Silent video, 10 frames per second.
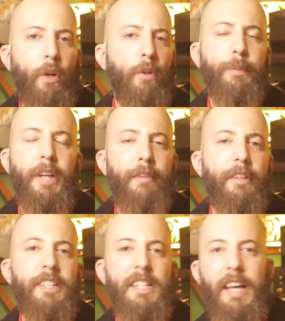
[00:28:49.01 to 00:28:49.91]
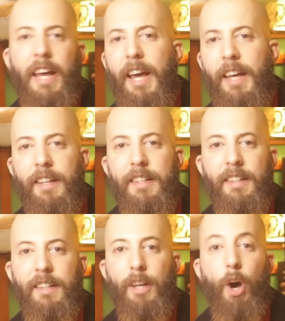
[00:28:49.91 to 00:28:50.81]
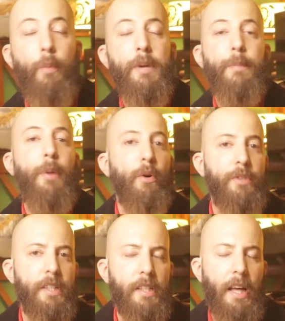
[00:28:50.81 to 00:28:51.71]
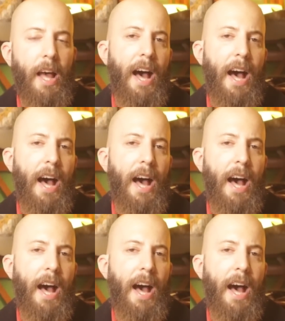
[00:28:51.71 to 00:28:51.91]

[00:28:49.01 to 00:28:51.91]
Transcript: all benevolent, and omnipotent,